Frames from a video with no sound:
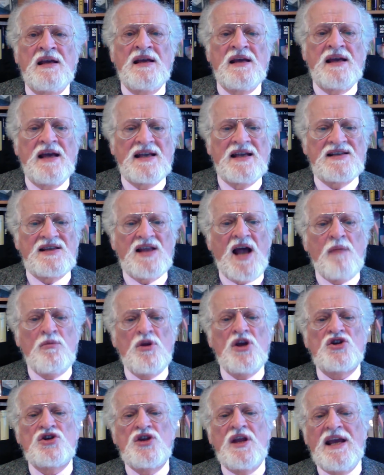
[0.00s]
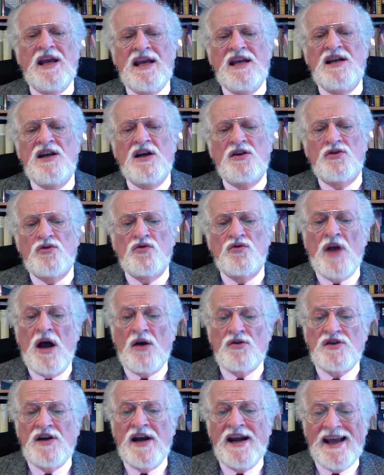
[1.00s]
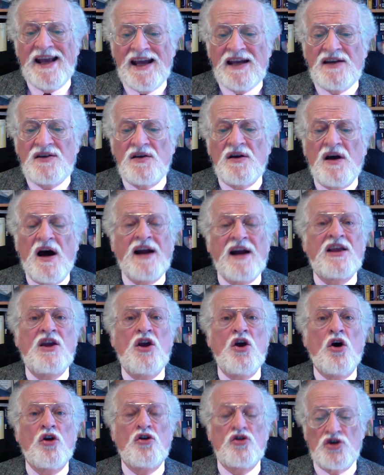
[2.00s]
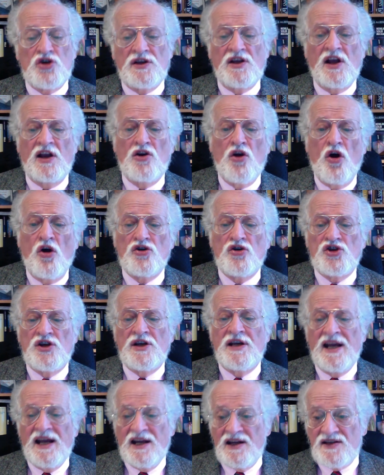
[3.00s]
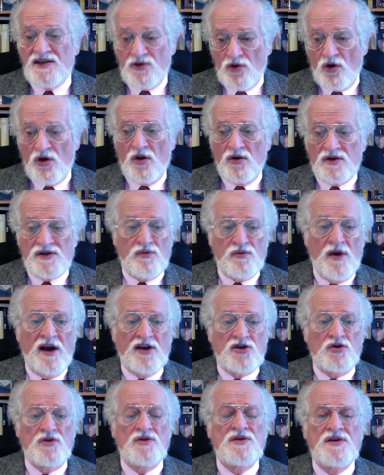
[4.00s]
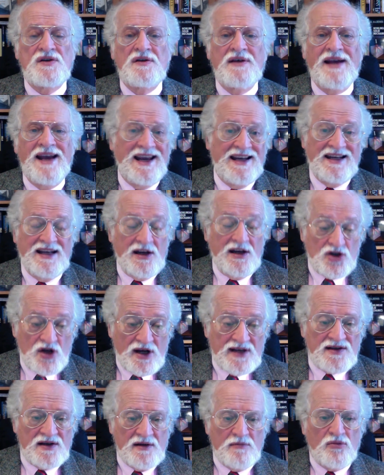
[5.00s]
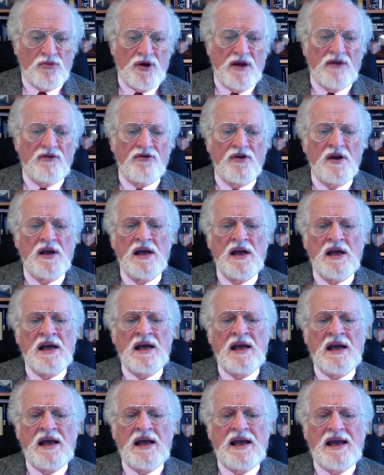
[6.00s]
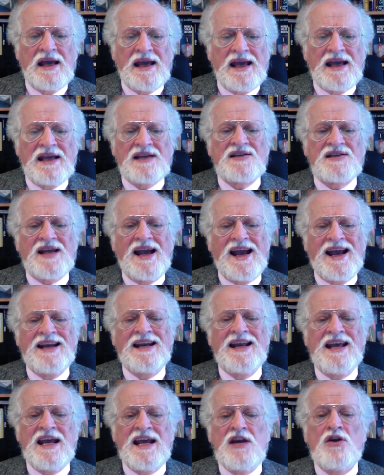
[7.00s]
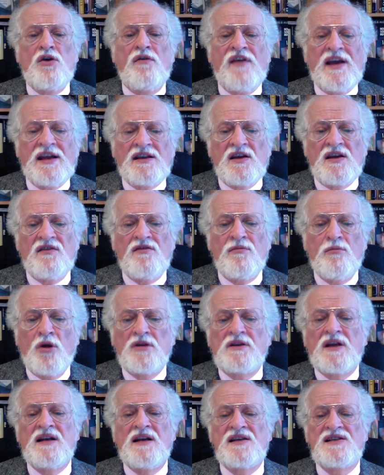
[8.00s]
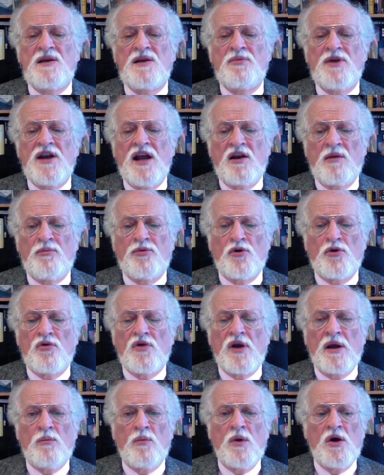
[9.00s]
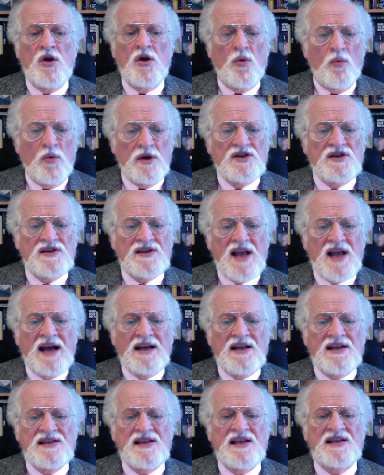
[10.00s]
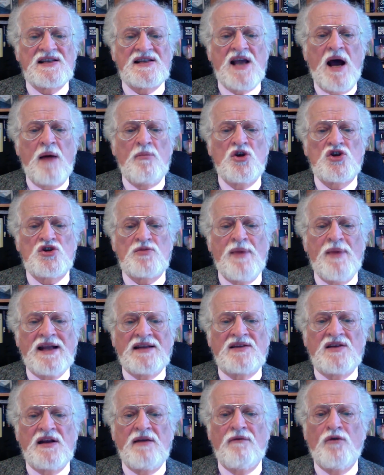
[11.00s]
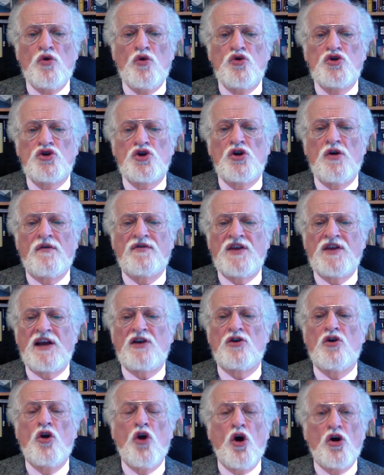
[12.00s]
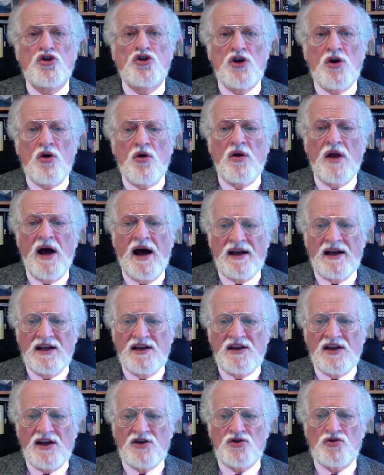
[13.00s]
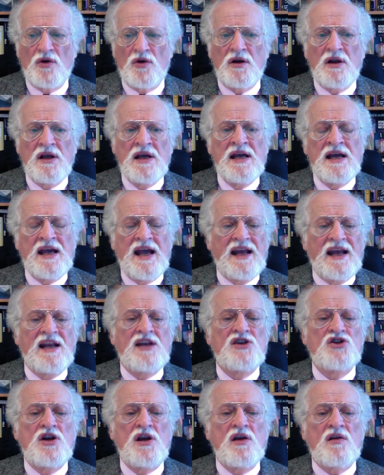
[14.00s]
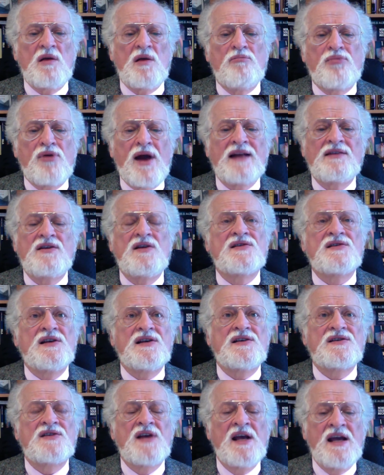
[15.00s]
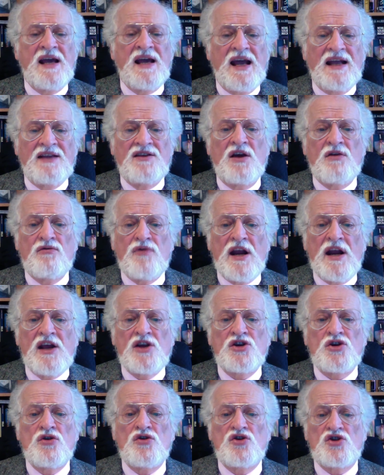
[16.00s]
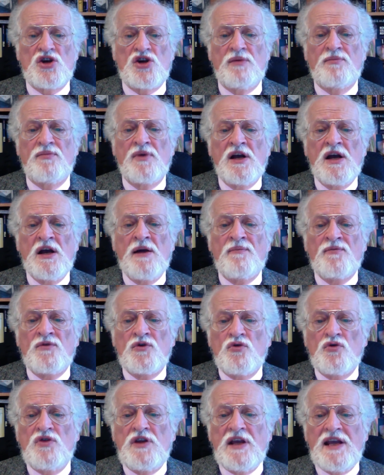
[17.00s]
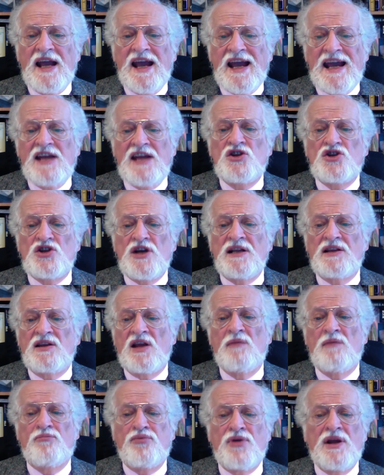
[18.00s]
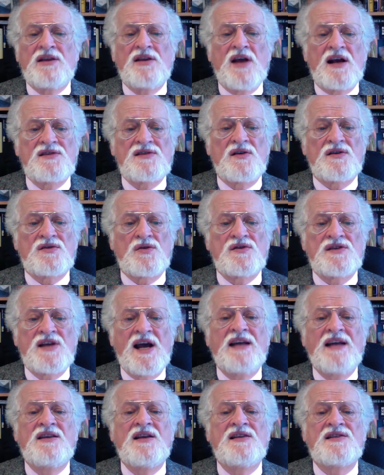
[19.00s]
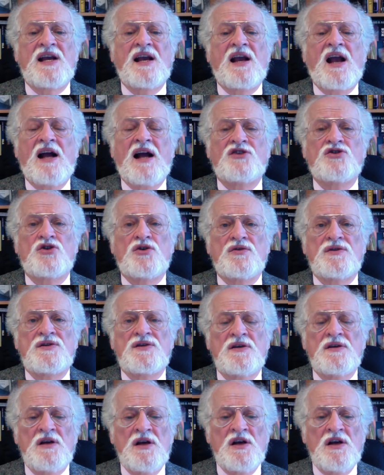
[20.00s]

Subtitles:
Established in 2008, Archaeology, Technology and Historical Structures, ATHS in brief, is an innovative multidisciplinary program which studies the establishment and evolution of technological, architectural and engineering practices and their relationship to the ancient and pre-industrial societies and cultures.